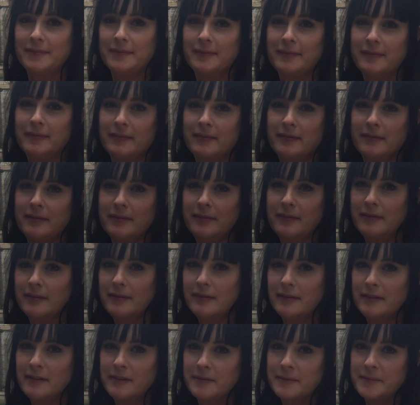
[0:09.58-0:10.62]

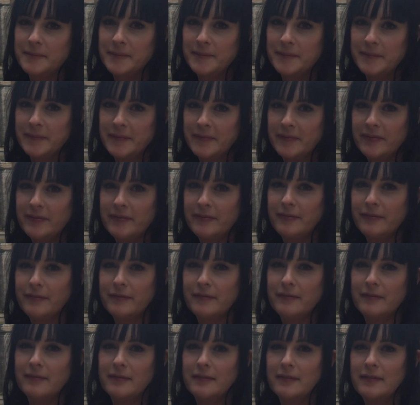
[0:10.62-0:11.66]

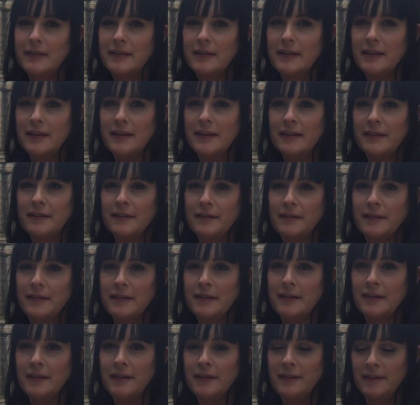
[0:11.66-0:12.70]

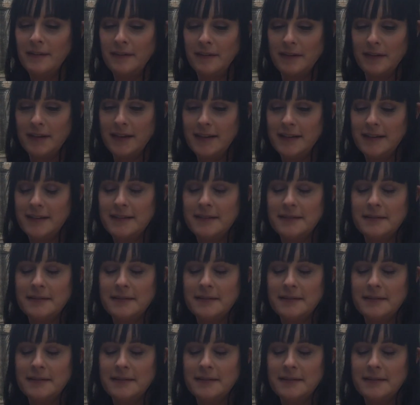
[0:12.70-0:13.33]
This person isn't speaking.